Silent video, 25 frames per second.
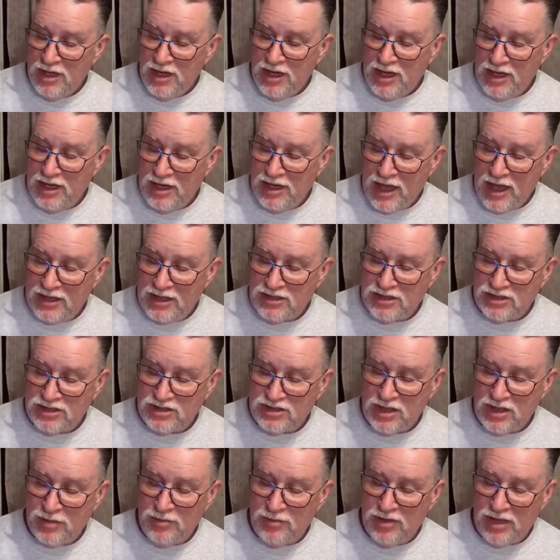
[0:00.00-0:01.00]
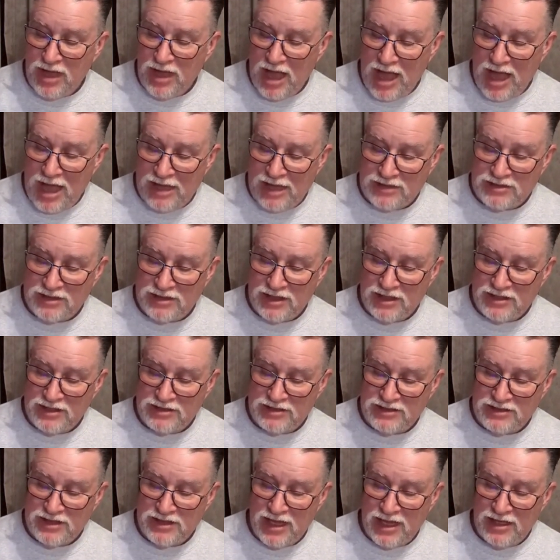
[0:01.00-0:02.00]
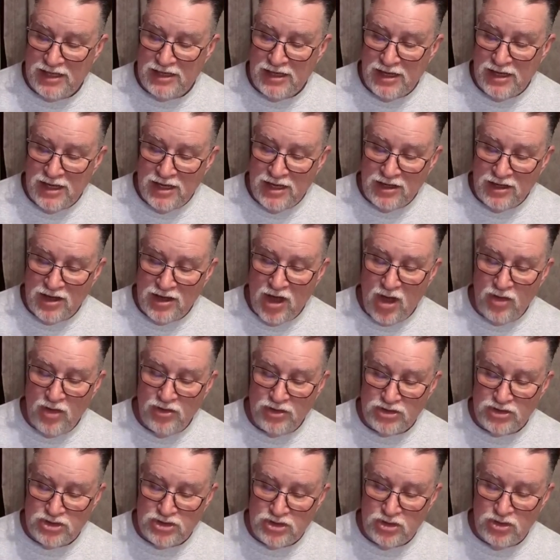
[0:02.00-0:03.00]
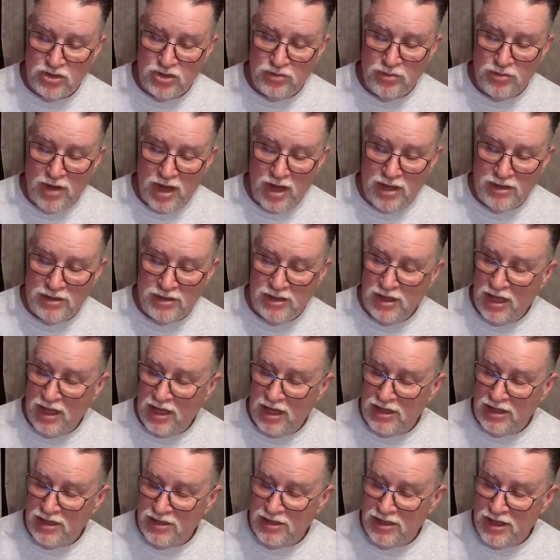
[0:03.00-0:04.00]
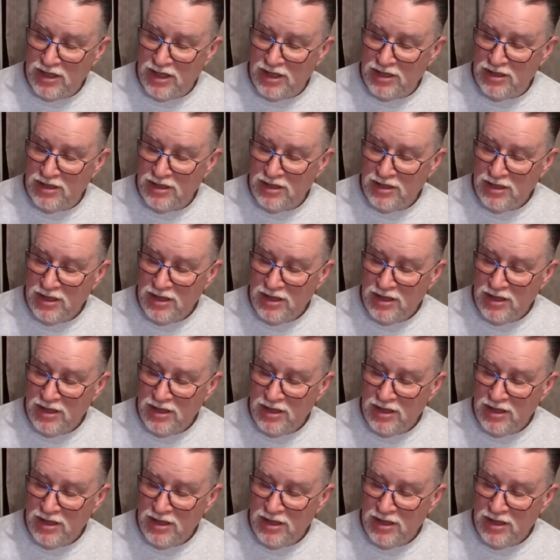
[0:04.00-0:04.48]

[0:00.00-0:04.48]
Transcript: Elisha summoned Gehazi and said, Call the Shunammite, and he did.